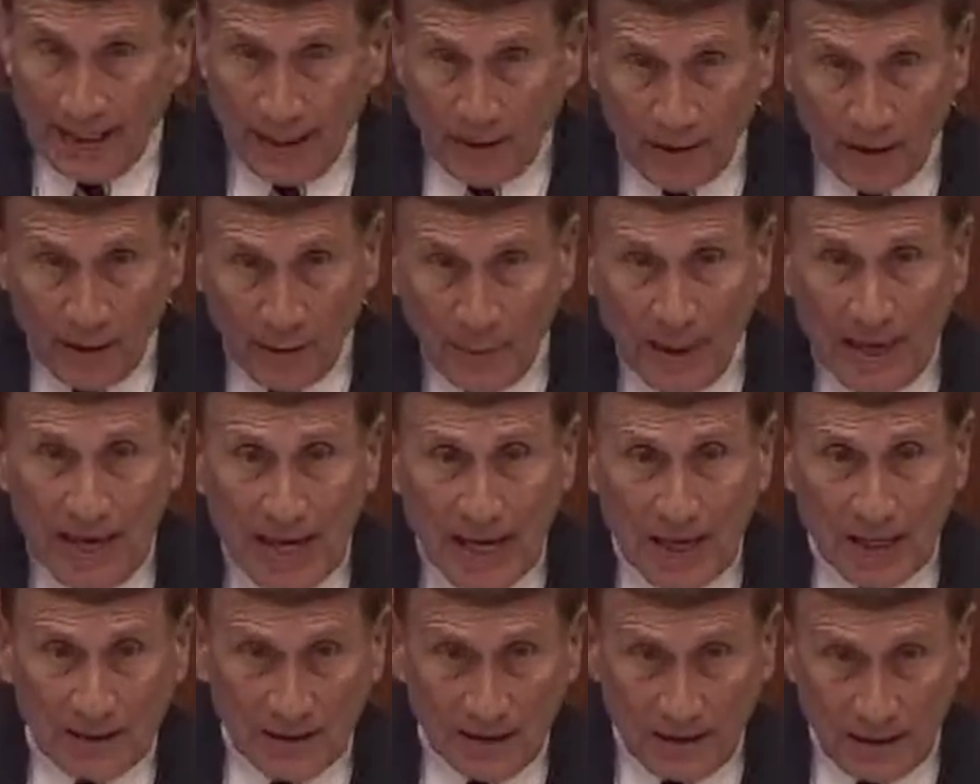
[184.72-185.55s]
in the
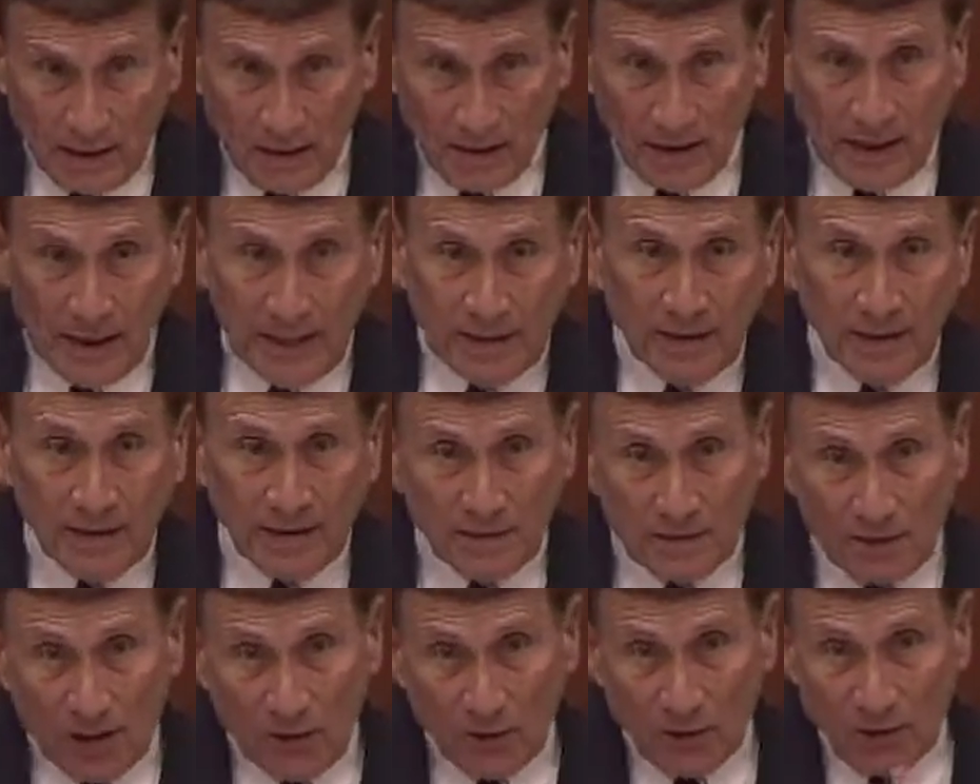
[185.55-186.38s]
past. And
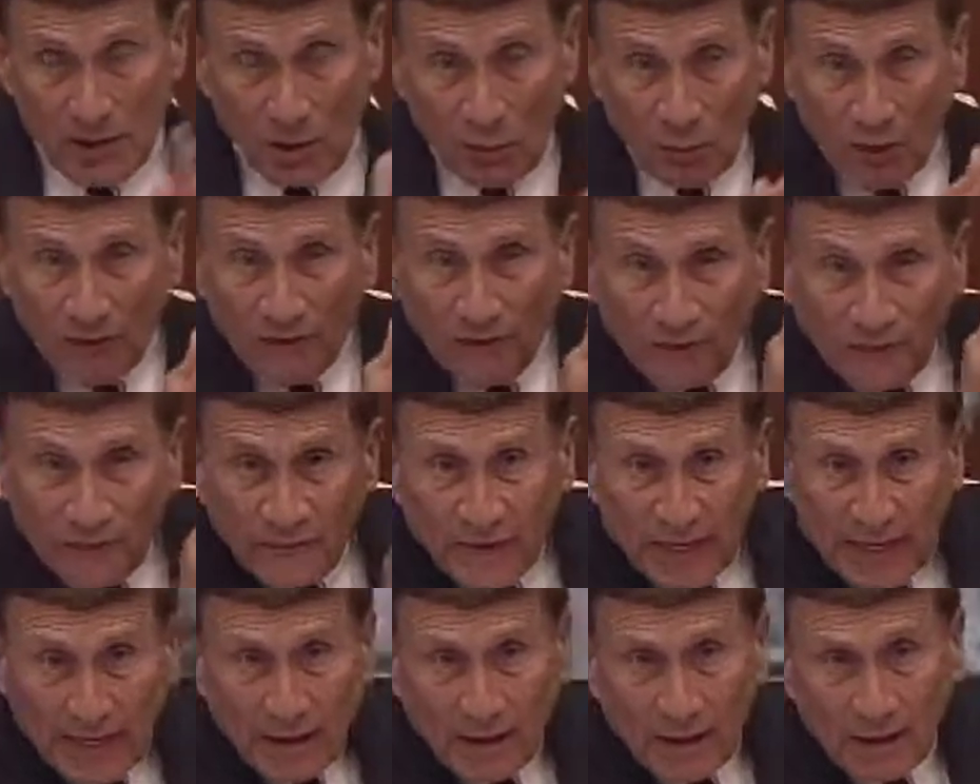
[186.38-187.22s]
so someone
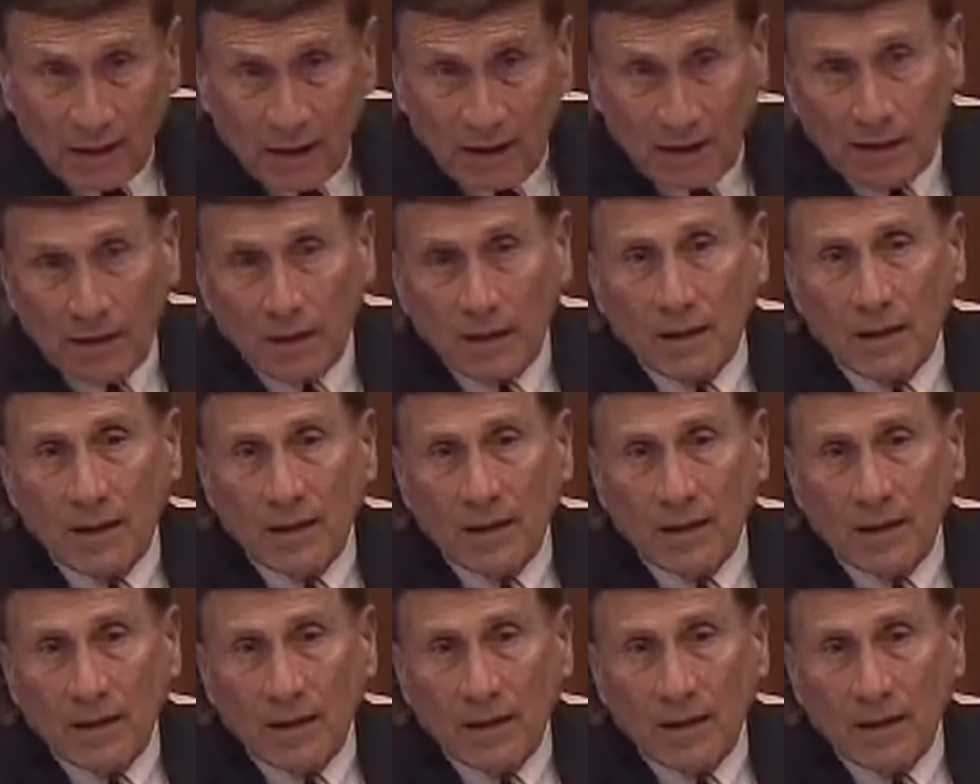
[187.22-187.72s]
failed.